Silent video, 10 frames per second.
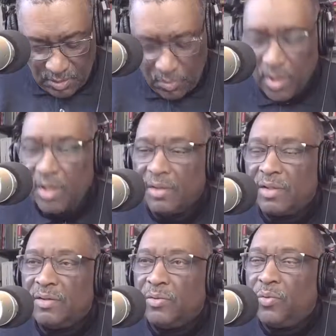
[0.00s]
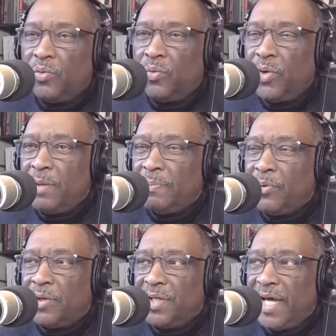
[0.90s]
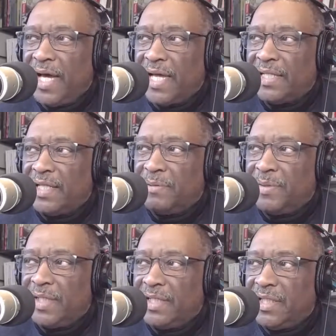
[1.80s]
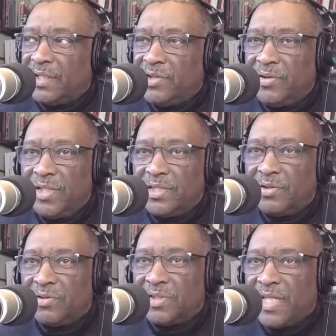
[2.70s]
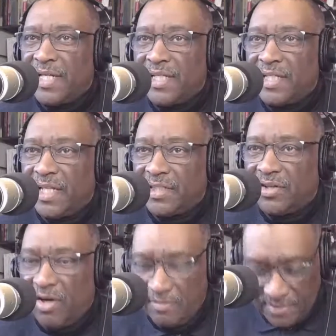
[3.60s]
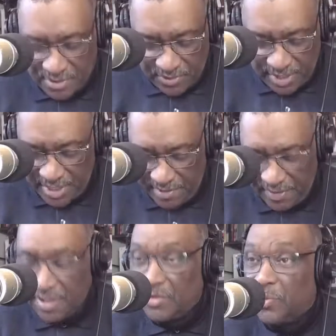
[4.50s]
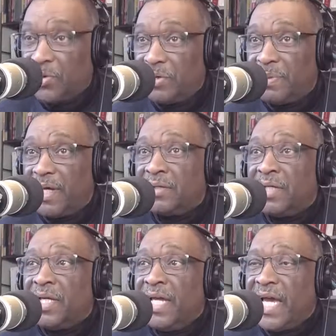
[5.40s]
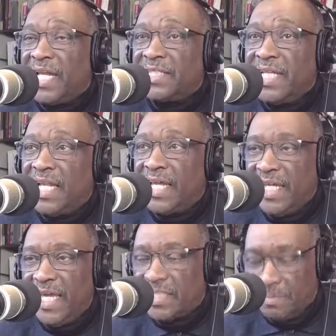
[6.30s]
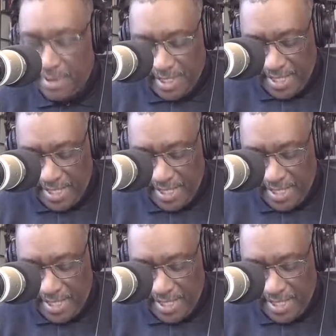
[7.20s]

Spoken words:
well, whip or not, I mean, the Attorney General is not an elected office, so he doesn't have anything to worry about. And it's not like he hasn't been